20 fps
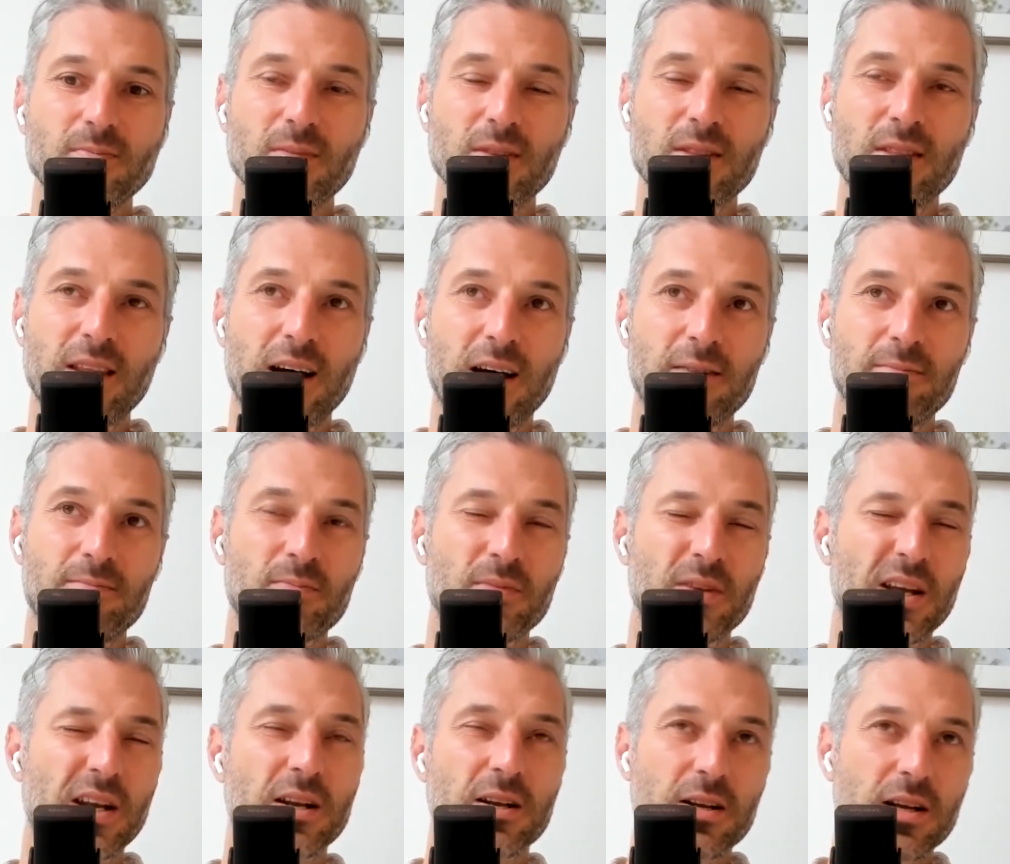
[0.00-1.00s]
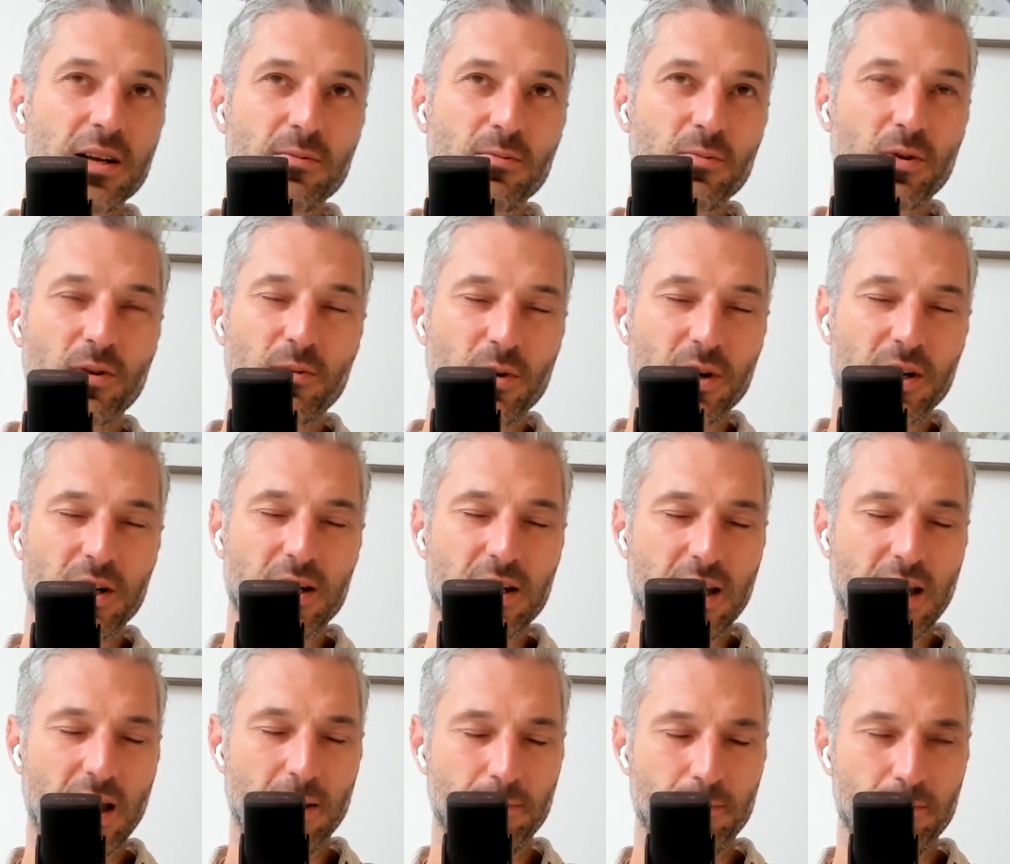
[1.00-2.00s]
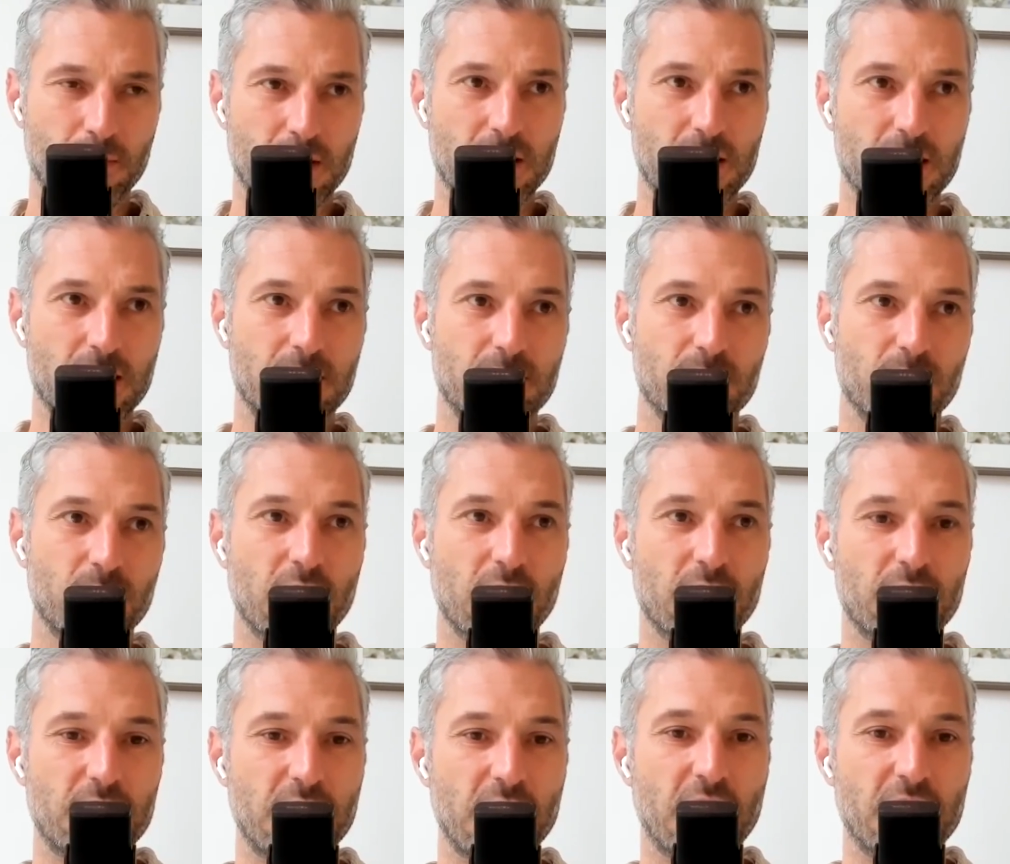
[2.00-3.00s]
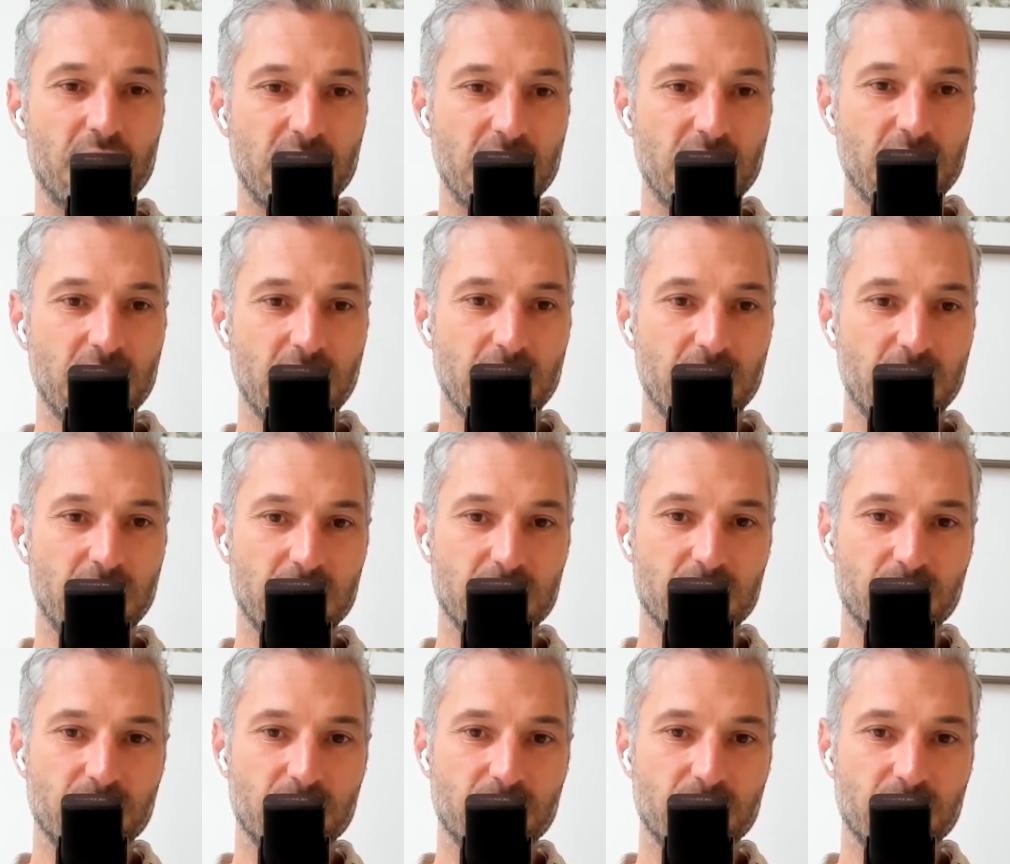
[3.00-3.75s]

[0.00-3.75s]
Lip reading: That, and what it kept me, the idea that